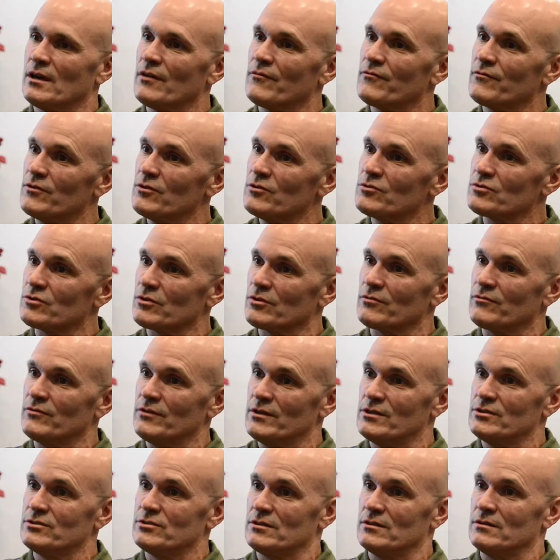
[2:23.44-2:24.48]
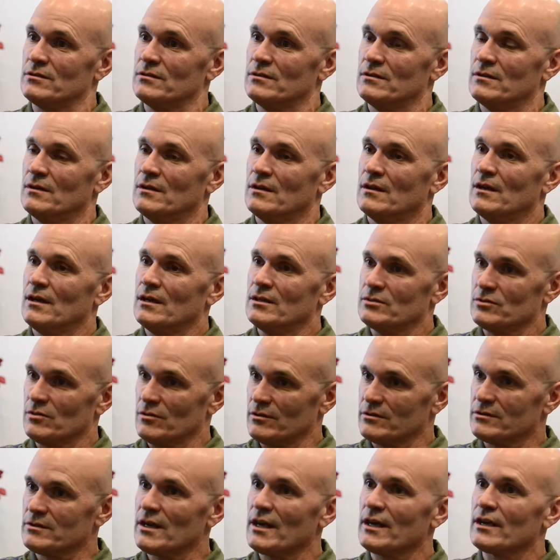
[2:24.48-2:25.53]
our future vision is going
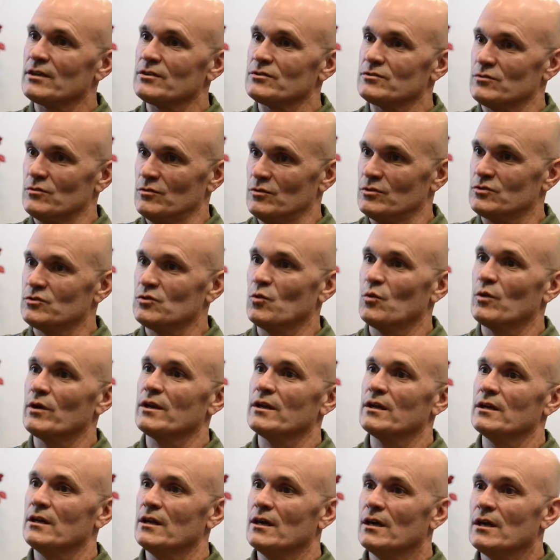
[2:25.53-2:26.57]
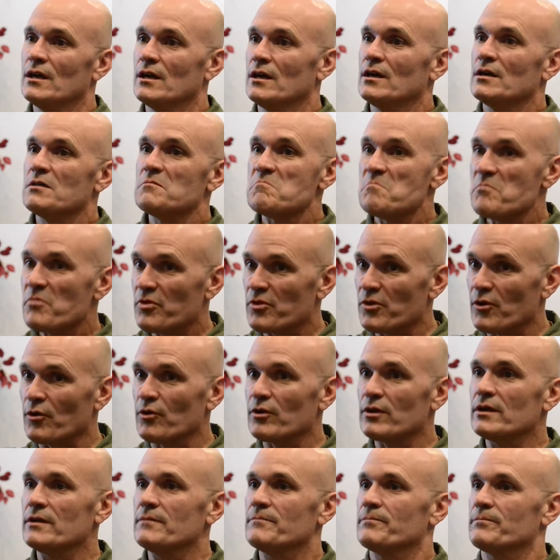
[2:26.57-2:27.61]
to take us to the
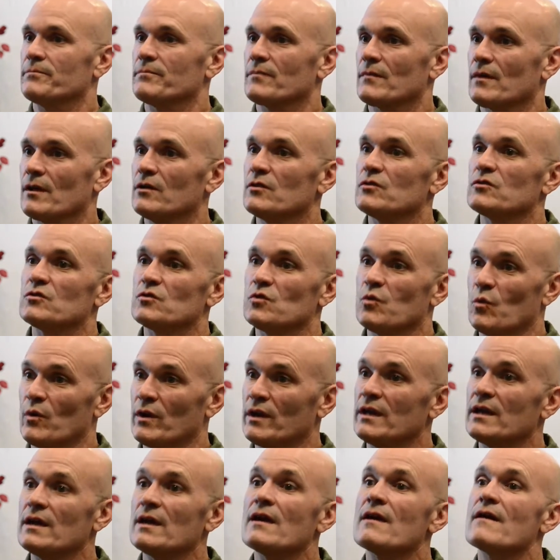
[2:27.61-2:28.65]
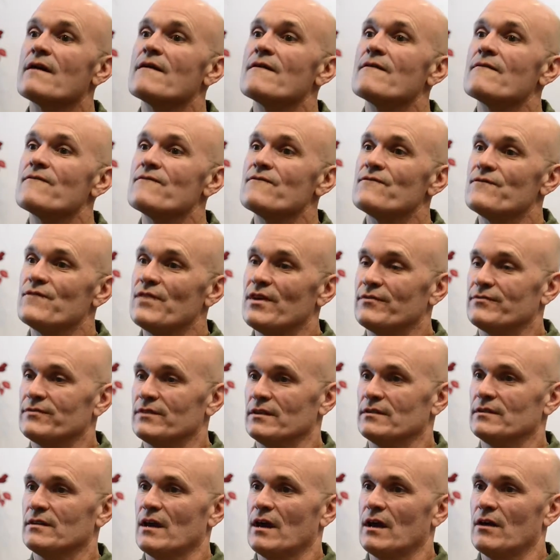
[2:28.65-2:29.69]
2030, 20, 50
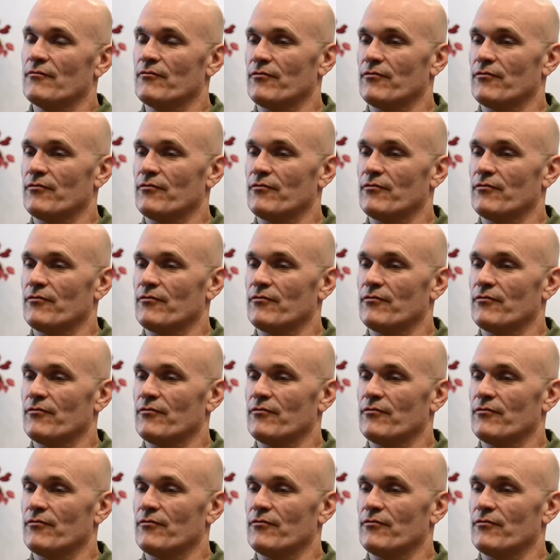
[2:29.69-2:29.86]
time